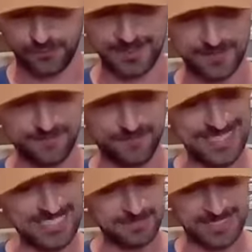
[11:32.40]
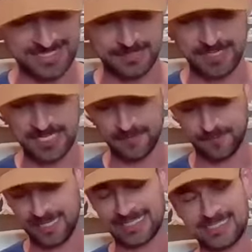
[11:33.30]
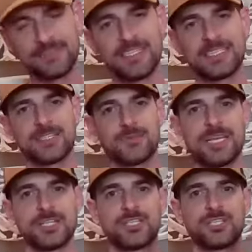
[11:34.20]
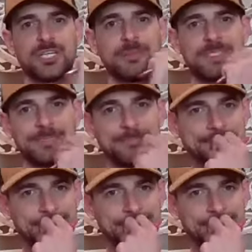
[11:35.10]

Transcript: from investments in meaningful activities and relationships.